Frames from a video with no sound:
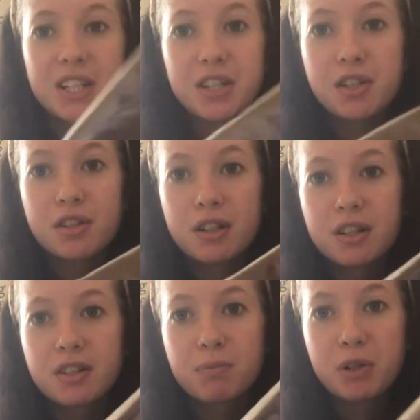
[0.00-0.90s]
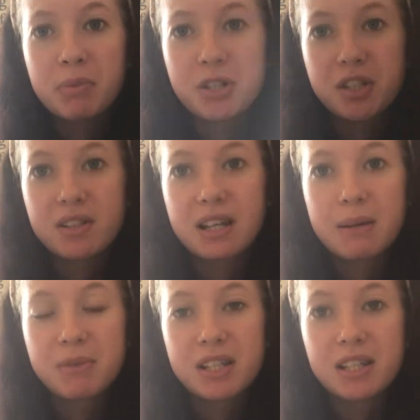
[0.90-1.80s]
it just looks pretty much the
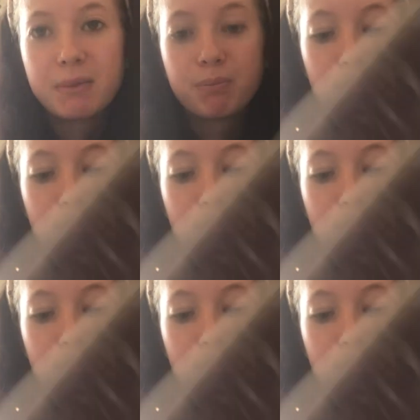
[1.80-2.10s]
same as any